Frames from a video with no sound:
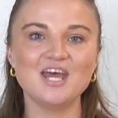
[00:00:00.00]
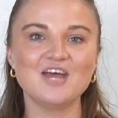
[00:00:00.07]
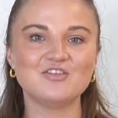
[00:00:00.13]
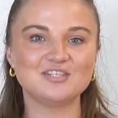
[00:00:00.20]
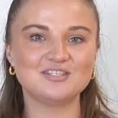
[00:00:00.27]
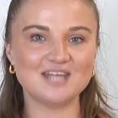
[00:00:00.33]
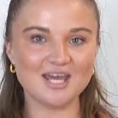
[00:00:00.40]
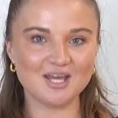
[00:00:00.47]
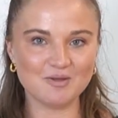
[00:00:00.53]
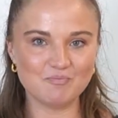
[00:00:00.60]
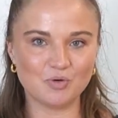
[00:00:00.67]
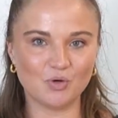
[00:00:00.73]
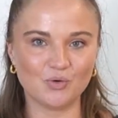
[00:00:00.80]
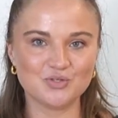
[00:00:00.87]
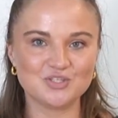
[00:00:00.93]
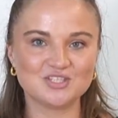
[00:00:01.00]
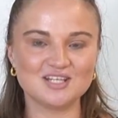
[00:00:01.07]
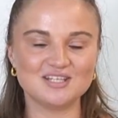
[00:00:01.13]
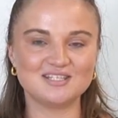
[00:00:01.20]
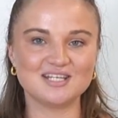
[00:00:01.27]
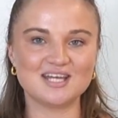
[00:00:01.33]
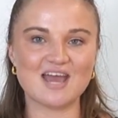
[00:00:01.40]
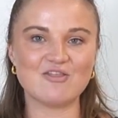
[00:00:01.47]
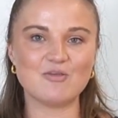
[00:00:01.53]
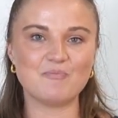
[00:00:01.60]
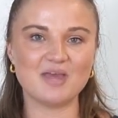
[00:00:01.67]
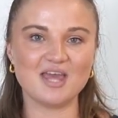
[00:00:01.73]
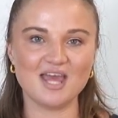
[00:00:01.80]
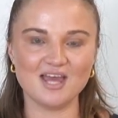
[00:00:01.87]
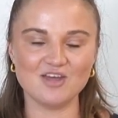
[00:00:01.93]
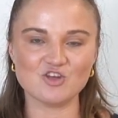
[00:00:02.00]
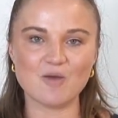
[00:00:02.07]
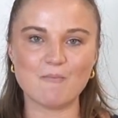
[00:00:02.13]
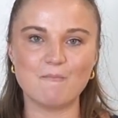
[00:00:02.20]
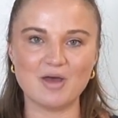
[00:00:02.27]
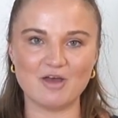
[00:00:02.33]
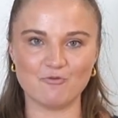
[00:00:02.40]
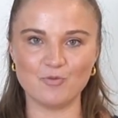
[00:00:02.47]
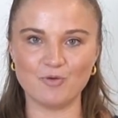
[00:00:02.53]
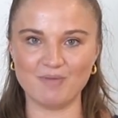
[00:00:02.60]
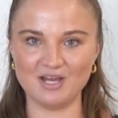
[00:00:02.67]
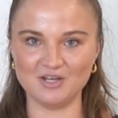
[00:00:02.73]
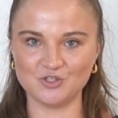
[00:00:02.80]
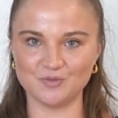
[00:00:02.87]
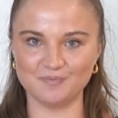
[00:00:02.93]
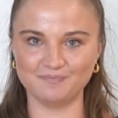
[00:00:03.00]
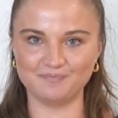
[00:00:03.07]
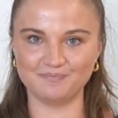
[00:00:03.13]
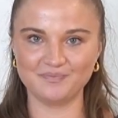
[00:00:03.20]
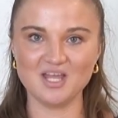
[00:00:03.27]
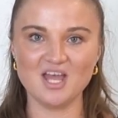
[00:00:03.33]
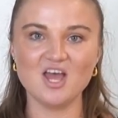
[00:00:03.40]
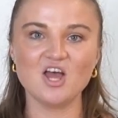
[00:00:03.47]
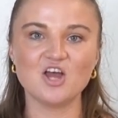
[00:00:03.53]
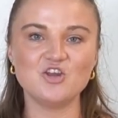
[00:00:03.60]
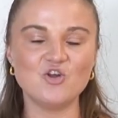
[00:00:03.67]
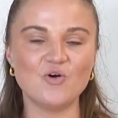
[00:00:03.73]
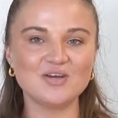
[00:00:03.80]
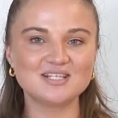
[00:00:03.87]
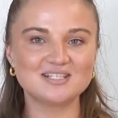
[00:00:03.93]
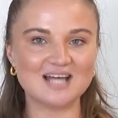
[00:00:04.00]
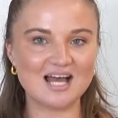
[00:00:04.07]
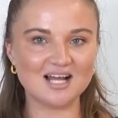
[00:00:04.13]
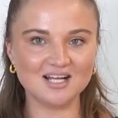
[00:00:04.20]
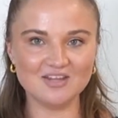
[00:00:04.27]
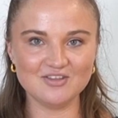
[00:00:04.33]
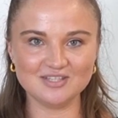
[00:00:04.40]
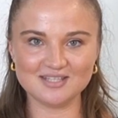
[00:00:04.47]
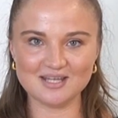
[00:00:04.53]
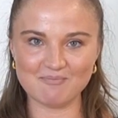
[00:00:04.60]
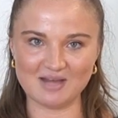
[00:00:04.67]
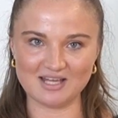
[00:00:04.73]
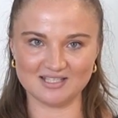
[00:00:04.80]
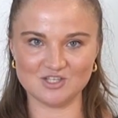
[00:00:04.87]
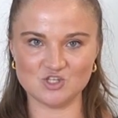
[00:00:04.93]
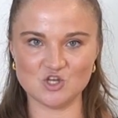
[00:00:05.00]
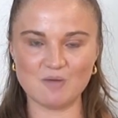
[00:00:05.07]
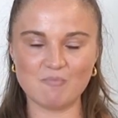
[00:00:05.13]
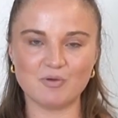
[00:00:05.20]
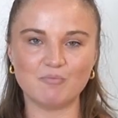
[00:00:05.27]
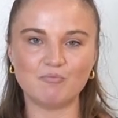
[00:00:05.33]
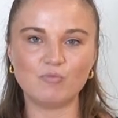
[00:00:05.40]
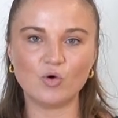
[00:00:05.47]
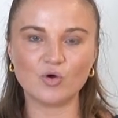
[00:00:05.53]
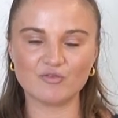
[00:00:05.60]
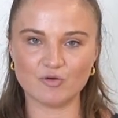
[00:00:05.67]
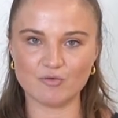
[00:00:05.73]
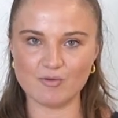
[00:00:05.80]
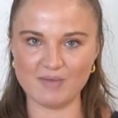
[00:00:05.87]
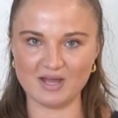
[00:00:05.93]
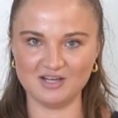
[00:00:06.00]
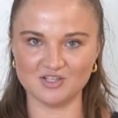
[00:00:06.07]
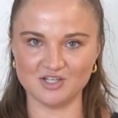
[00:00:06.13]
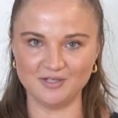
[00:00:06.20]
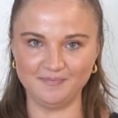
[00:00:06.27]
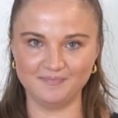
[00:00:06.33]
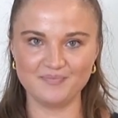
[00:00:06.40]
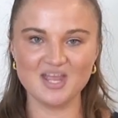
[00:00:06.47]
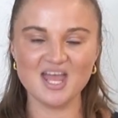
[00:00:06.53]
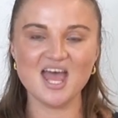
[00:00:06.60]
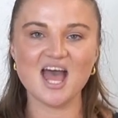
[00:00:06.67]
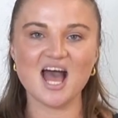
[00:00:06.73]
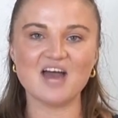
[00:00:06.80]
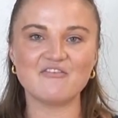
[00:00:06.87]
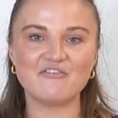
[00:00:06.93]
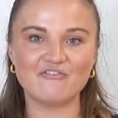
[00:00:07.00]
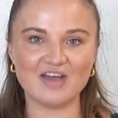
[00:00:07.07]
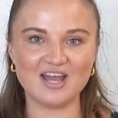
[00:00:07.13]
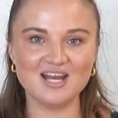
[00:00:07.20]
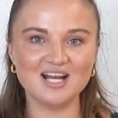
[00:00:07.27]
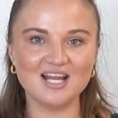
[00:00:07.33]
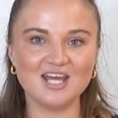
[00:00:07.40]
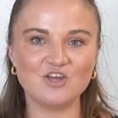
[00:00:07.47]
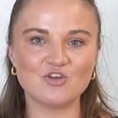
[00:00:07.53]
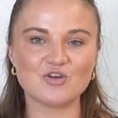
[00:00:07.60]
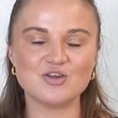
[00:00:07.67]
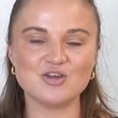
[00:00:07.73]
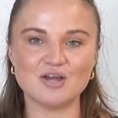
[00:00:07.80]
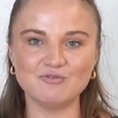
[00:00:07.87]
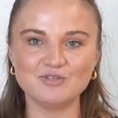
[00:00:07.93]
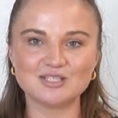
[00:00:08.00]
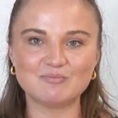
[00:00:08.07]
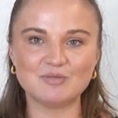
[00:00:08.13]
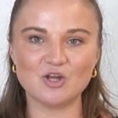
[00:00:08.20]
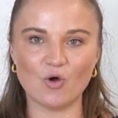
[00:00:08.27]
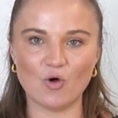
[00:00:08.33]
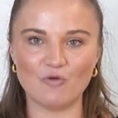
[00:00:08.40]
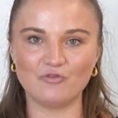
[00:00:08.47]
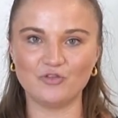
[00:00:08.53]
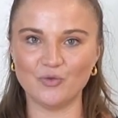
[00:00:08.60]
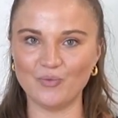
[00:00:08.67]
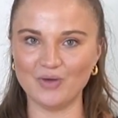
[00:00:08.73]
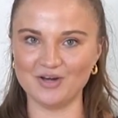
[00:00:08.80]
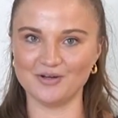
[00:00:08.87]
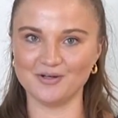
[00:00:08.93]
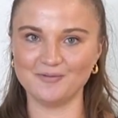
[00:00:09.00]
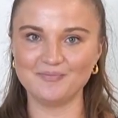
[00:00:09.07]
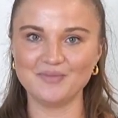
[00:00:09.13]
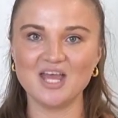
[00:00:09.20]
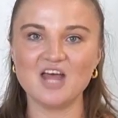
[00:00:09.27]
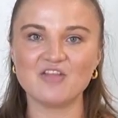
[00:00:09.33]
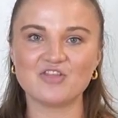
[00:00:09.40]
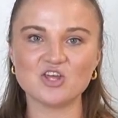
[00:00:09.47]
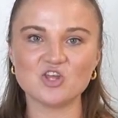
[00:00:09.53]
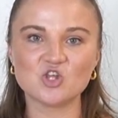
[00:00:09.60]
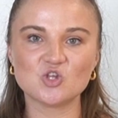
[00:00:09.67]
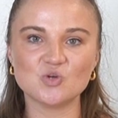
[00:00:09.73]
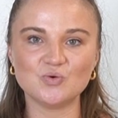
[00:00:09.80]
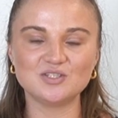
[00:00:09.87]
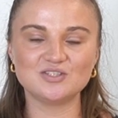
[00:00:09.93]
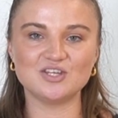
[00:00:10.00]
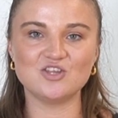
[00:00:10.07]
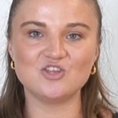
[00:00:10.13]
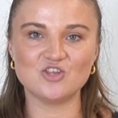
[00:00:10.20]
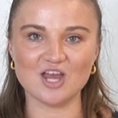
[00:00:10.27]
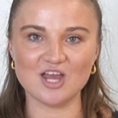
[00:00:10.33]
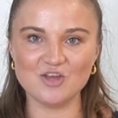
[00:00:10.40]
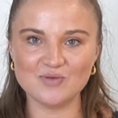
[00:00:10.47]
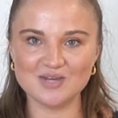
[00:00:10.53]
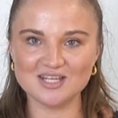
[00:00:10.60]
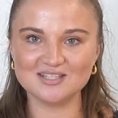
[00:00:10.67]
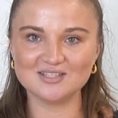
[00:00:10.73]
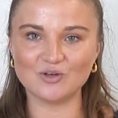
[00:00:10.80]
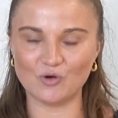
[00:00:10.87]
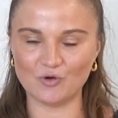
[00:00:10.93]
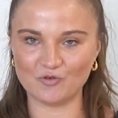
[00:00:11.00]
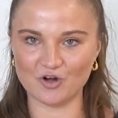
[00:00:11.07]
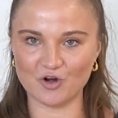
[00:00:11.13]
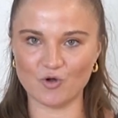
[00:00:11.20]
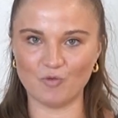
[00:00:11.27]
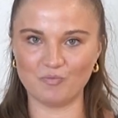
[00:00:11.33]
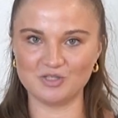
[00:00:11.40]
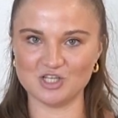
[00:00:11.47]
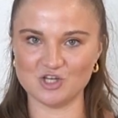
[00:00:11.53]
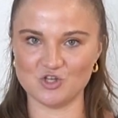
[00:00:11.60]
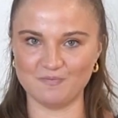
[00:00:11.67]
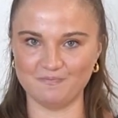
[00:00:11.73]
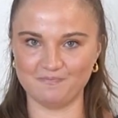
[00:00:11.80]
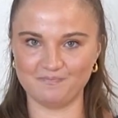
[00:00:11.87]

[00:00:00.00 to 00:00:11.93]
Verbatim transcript: The second post is to get the page a bit of momentum. Not exactly the same messaging, but more of a reminder. And finally, your announcement of the winner. This shows the genuineness of our competition.